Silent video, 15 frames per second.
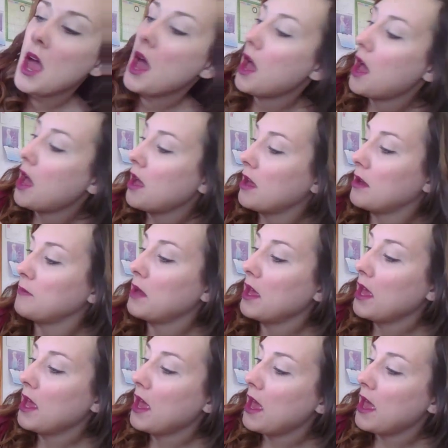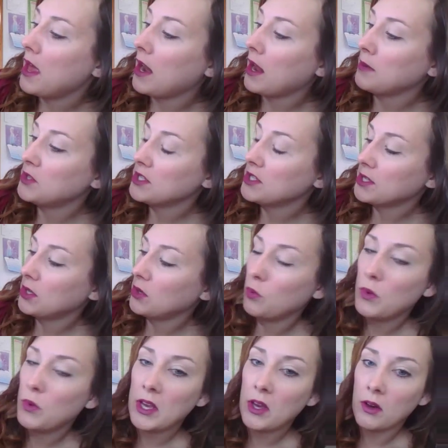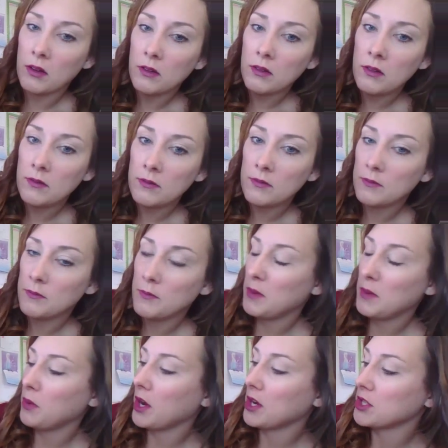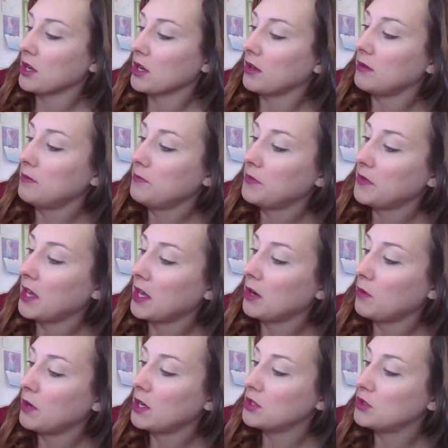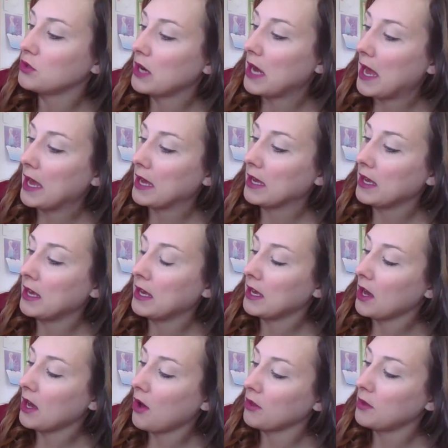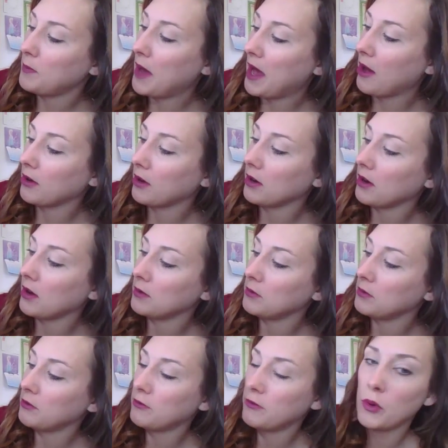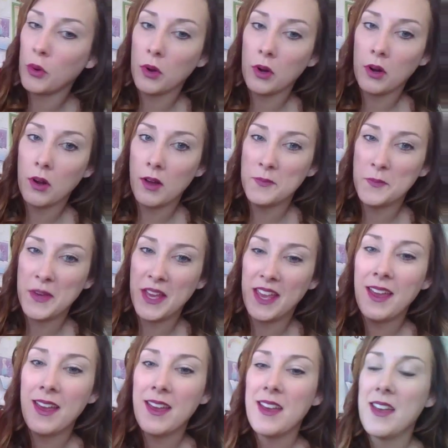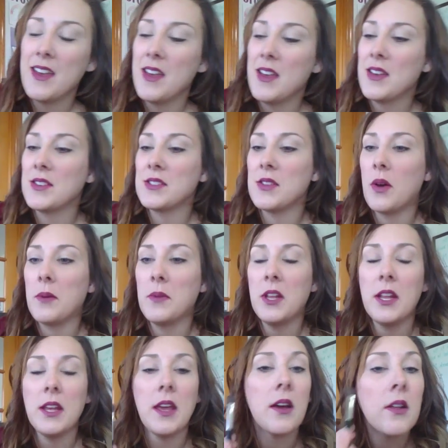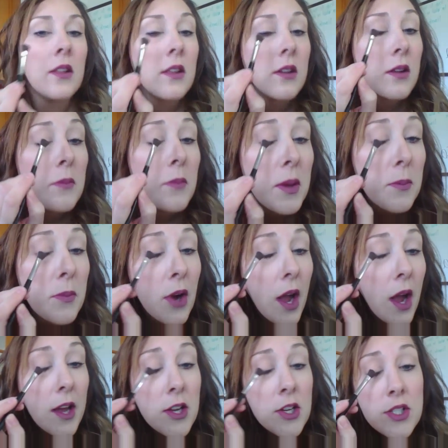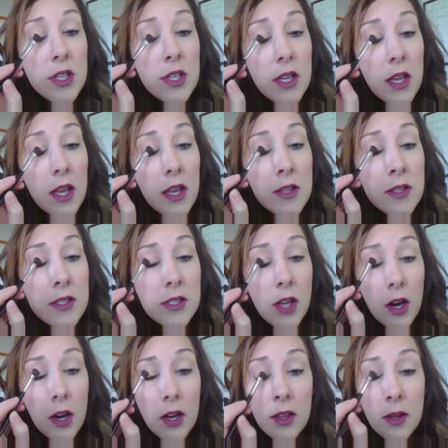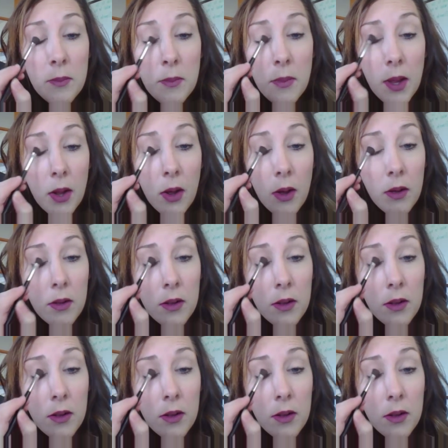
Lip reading: And I'm just going to wiggle my brush on. I don't want to drag and get all the powder on the floor on me. So I'm going to get a little on my brush and start in the middle.